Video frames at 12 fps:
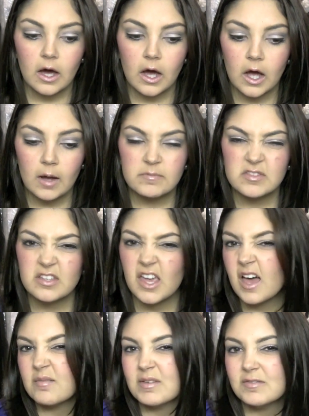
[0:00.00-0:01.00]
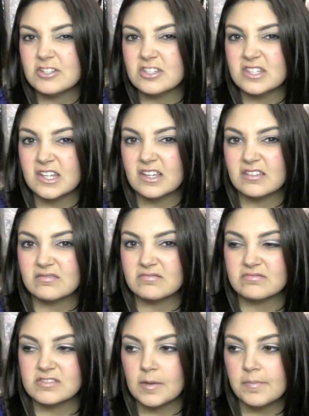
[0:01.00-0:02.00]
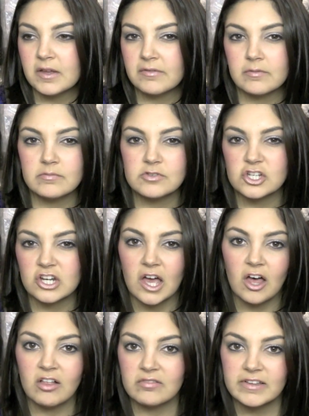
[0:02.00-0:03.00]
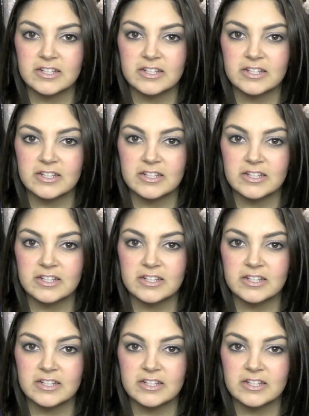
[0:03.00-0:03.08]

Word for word: Um, so yeah, maybe just like something from Chanel.